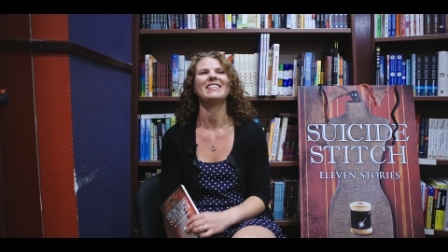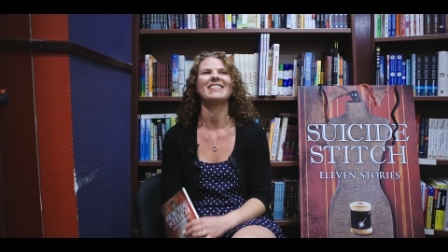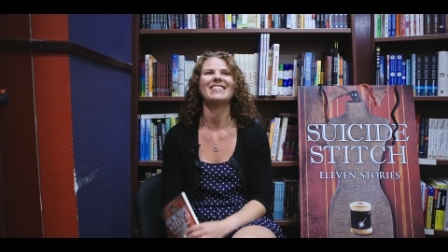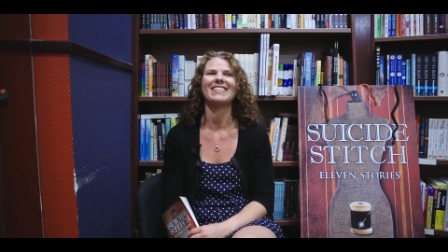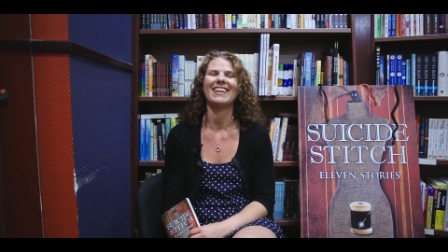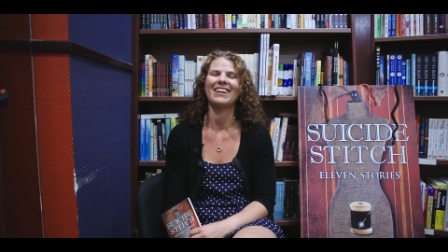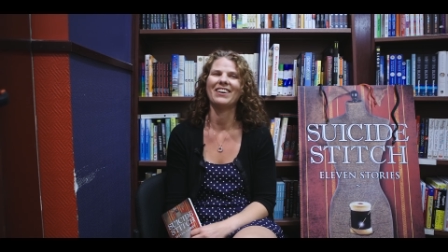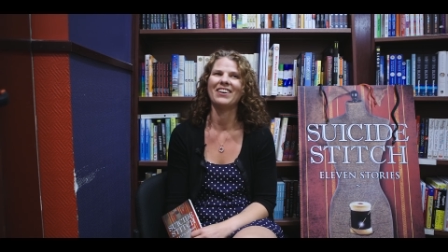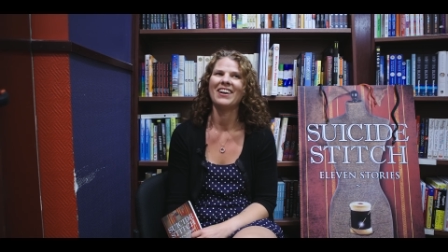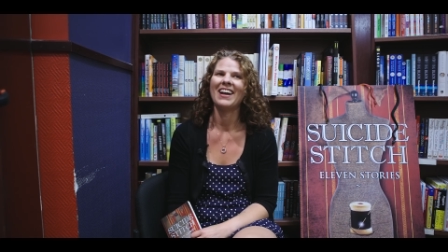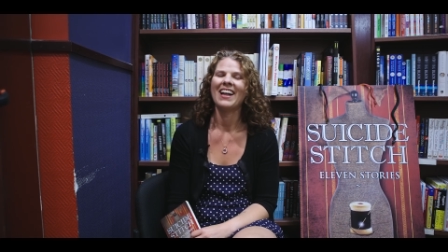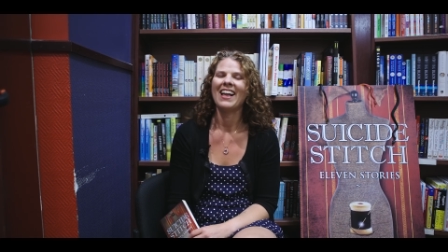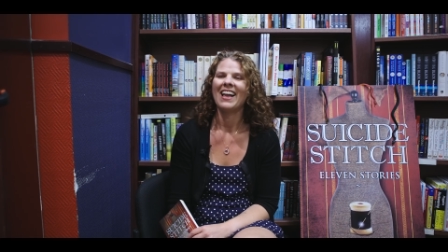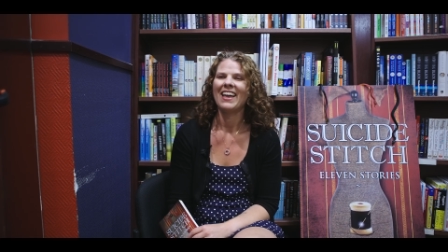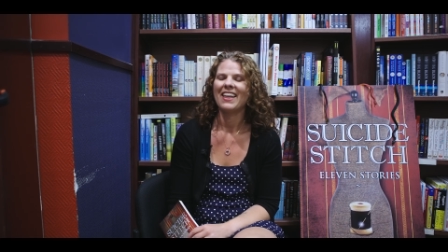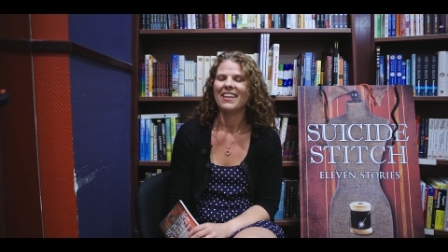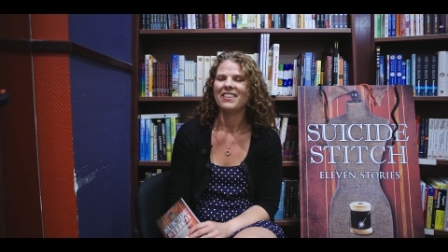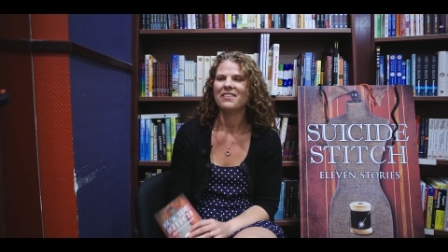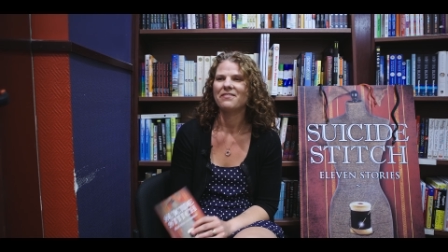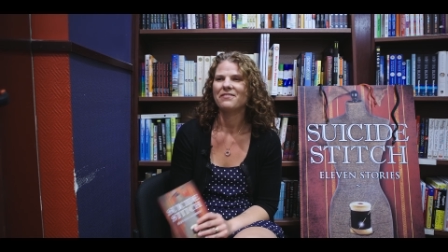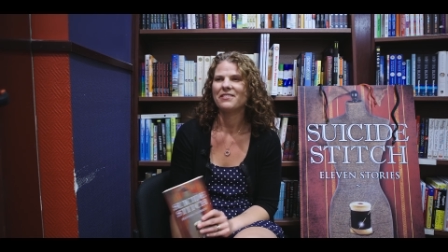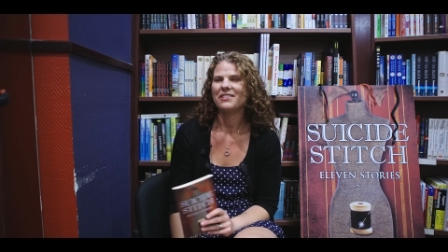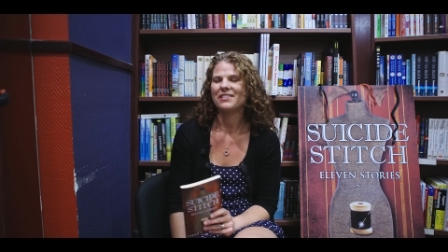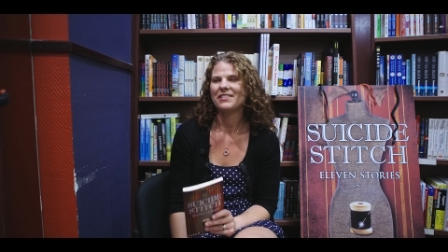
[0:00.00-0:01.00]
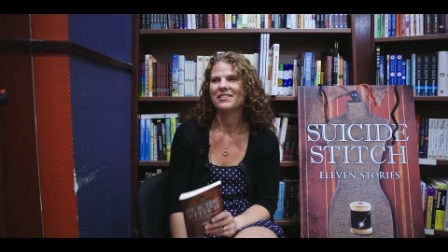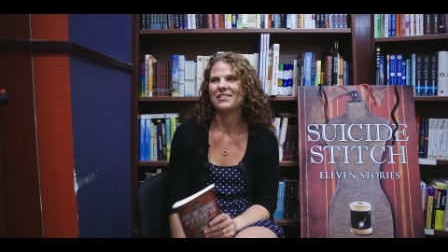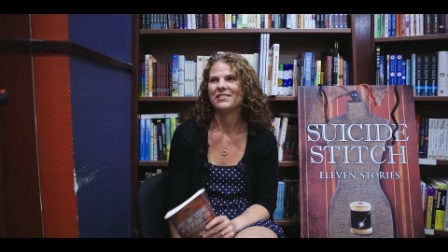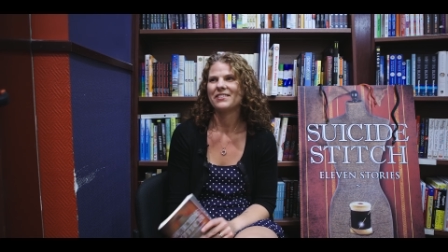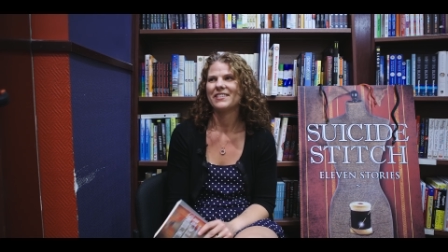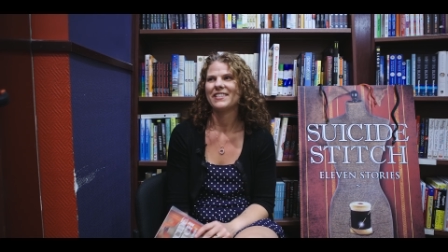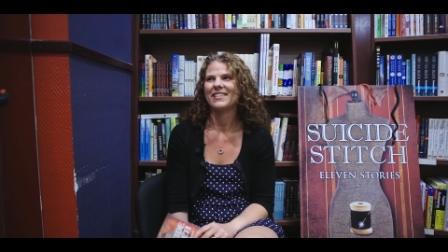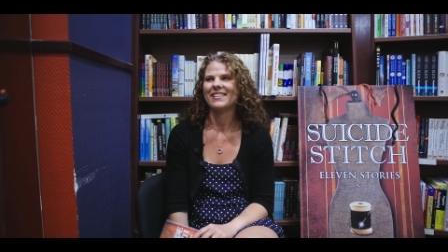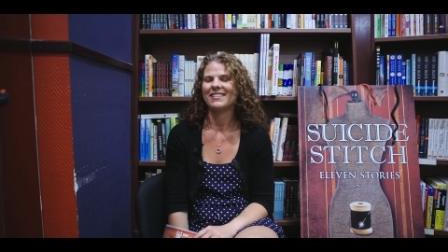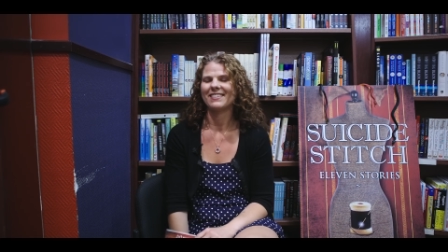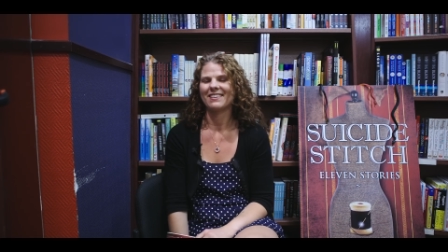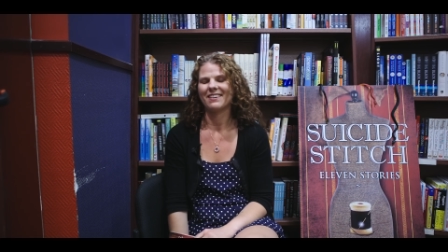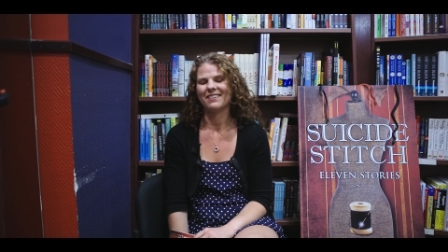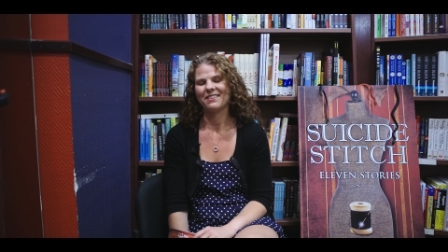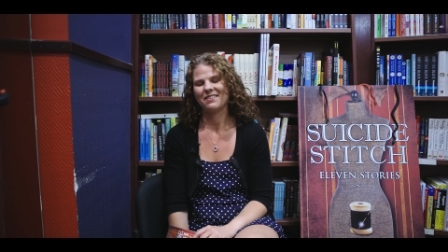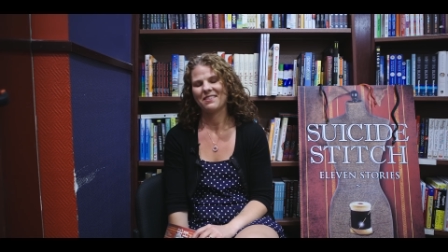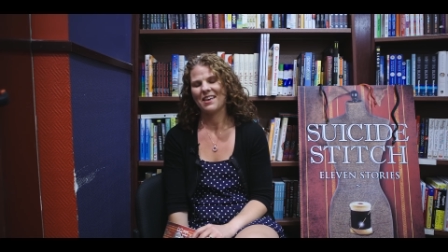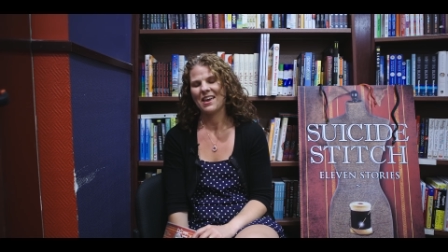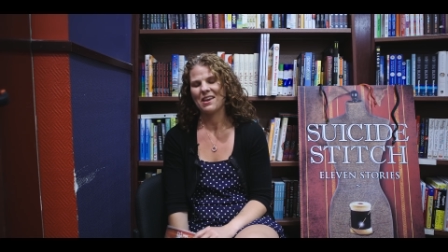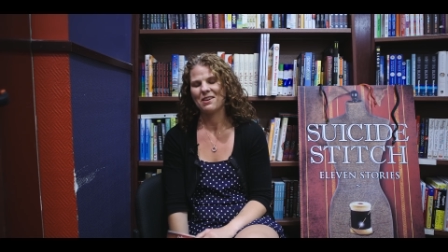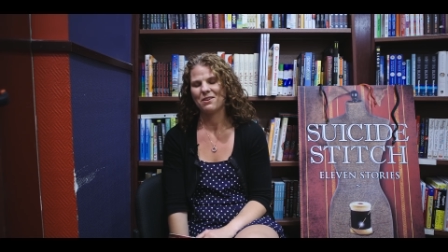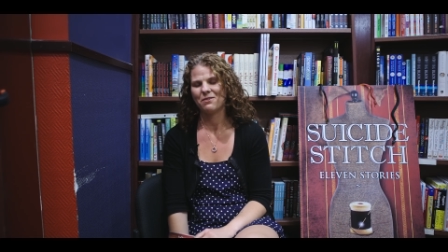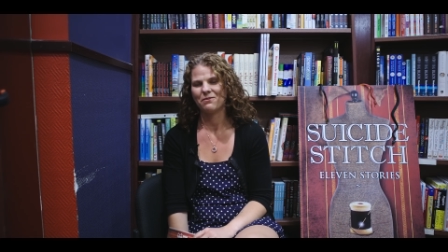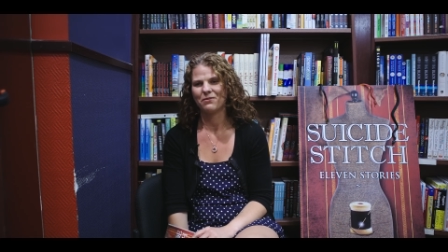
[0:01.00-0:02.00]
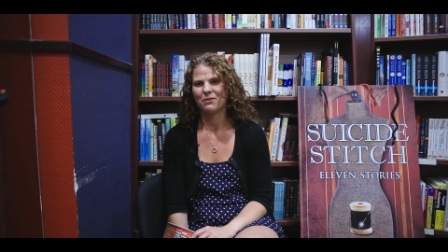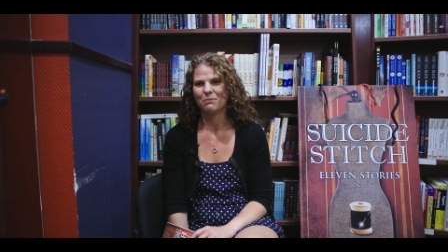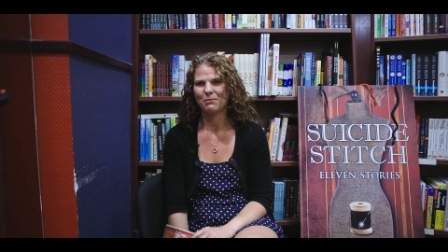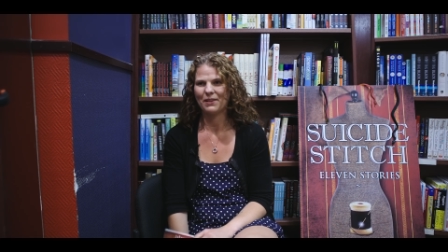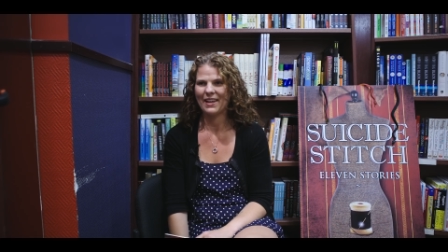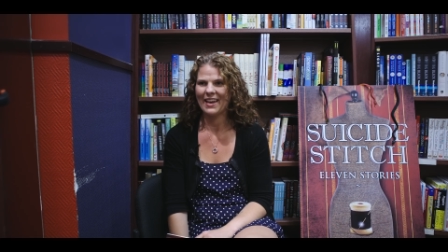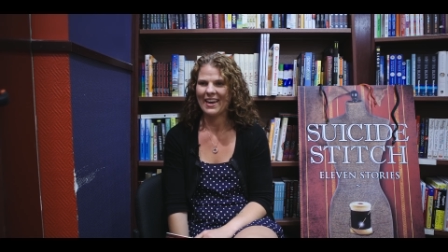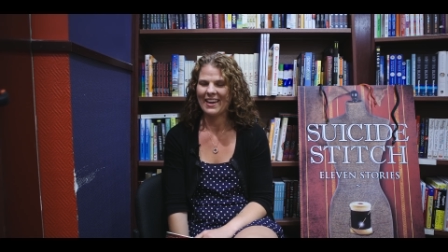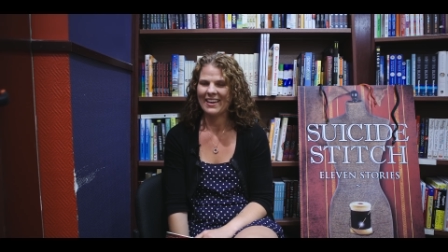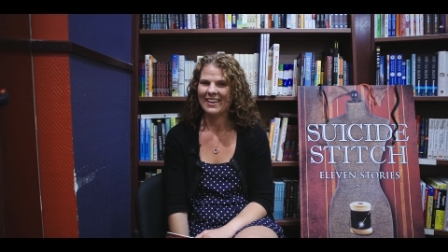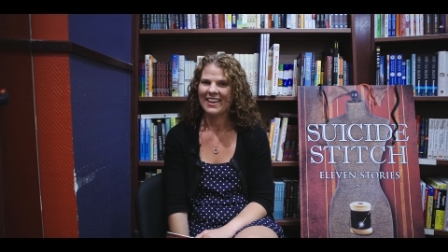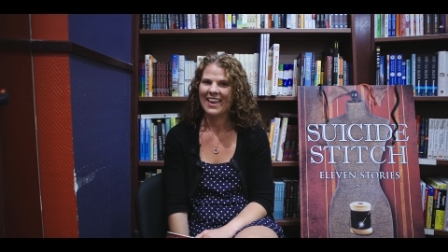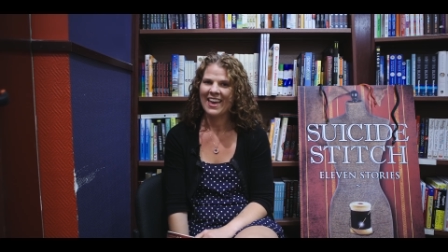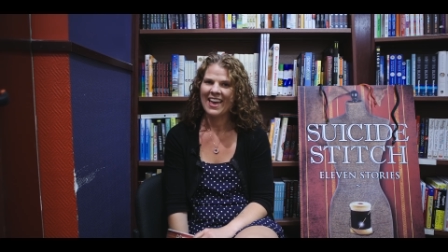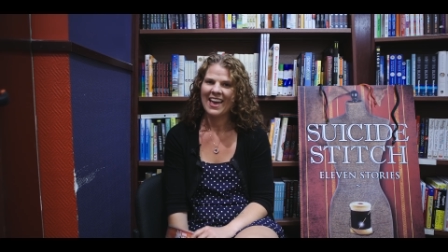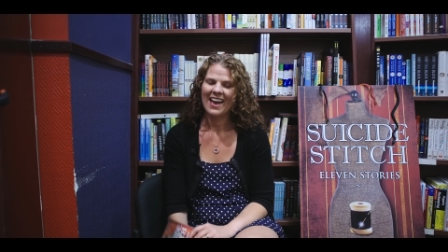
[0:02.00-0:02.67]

So the first story is called Thank You for Playing,